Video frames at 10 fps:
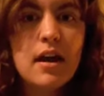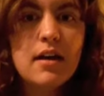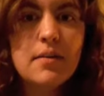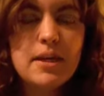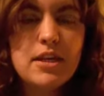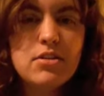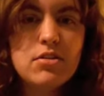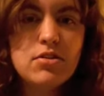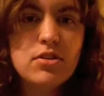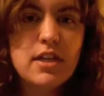because
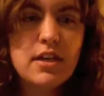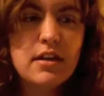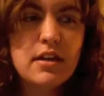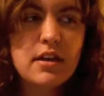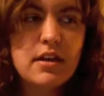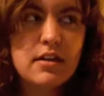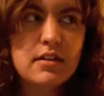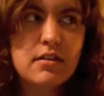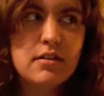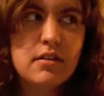usually
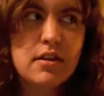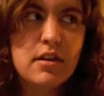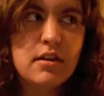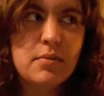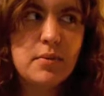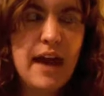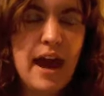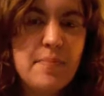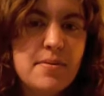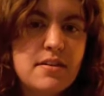what
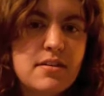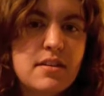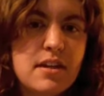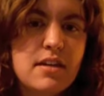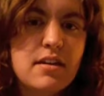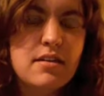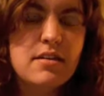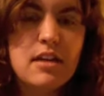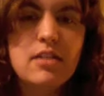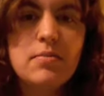happens is
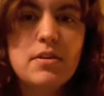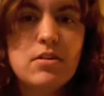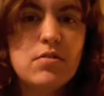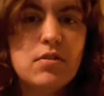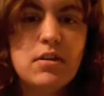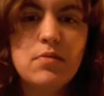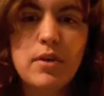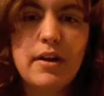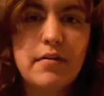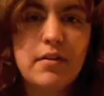that you'll be doing
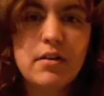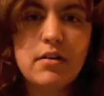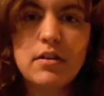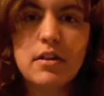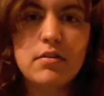whatever,